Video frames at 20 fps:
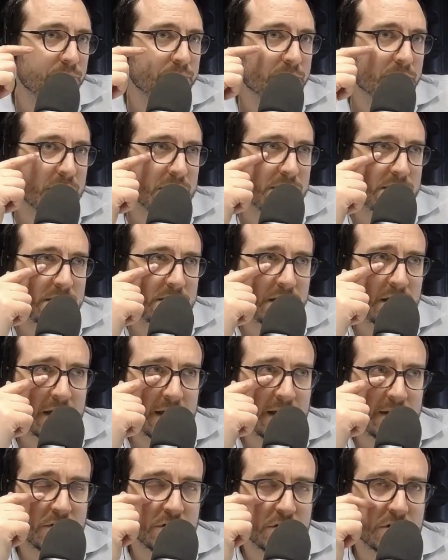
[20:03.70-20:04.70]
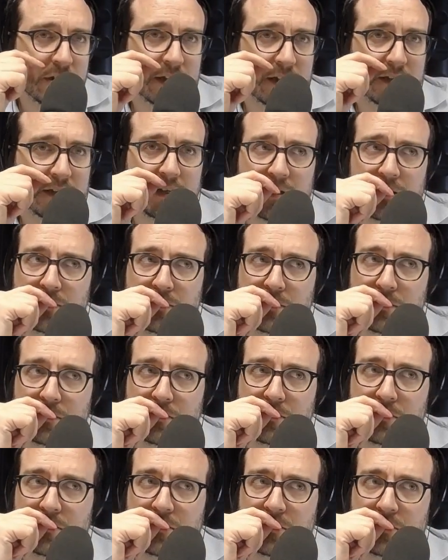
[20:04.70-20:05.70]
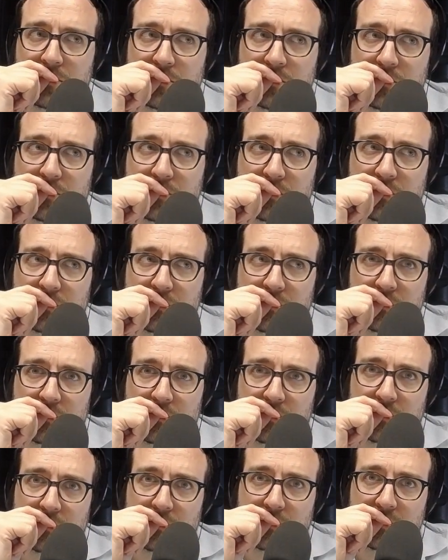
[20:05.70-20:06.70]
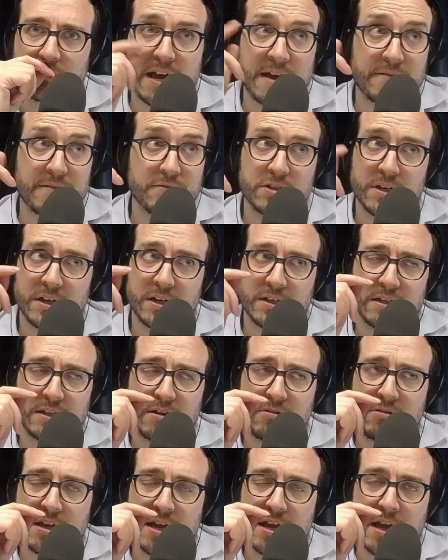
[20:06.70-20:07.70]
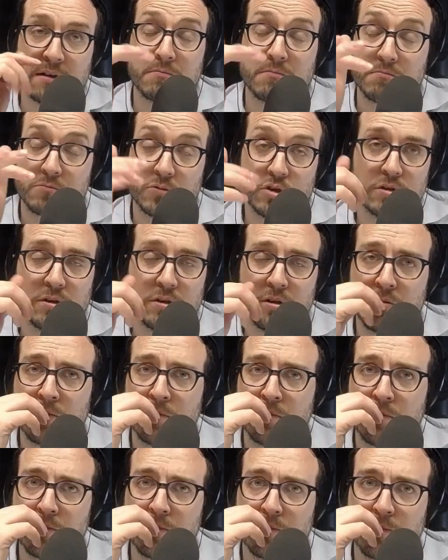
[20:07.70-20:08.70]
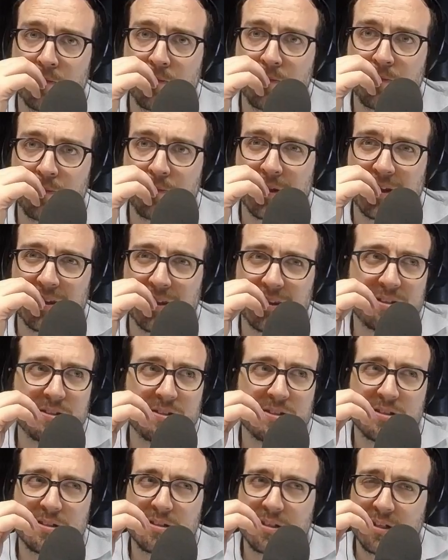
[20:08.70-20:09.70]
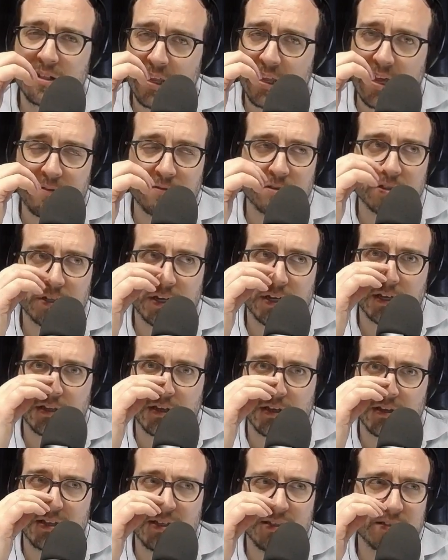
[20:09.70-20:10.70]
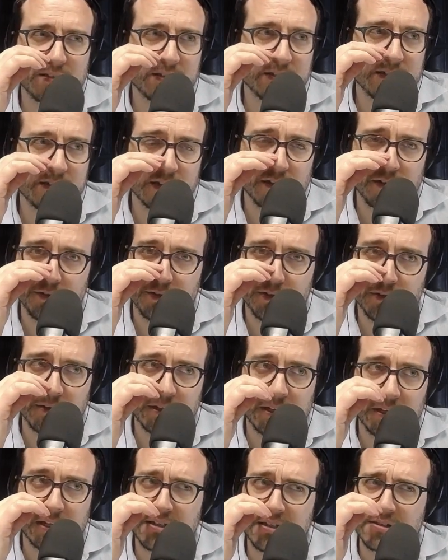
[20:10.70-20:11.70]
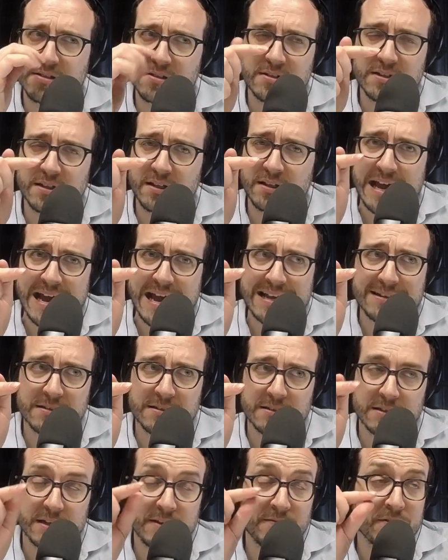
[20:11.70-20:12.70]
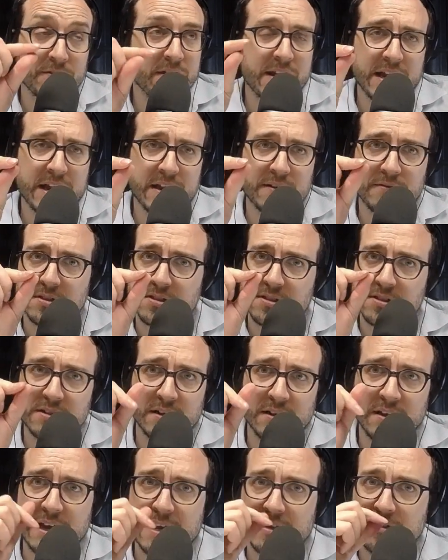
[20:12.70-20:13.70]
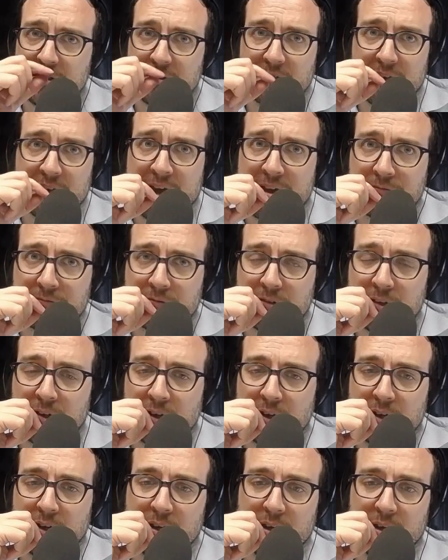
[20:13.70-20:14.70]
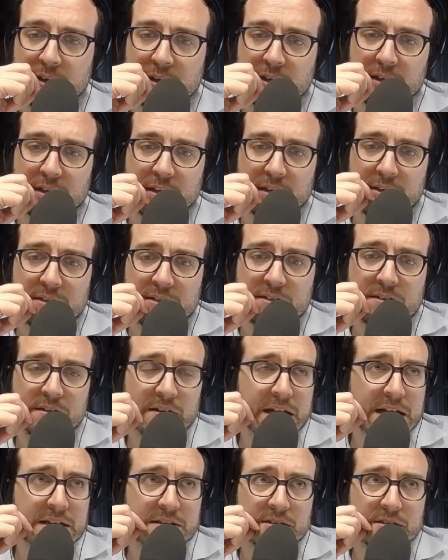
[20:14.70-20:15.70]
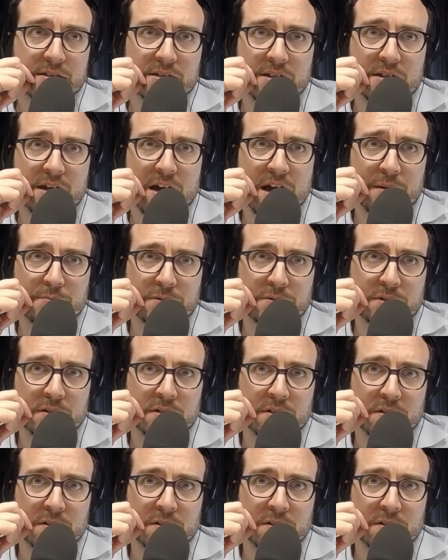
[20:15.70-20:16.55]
They still haven't checked out. They haven't checked out yet. True. They still haven't checked it. He's still doing it. He still hasn't. Even the negative, he still hasn't left. He still hasn't stopped.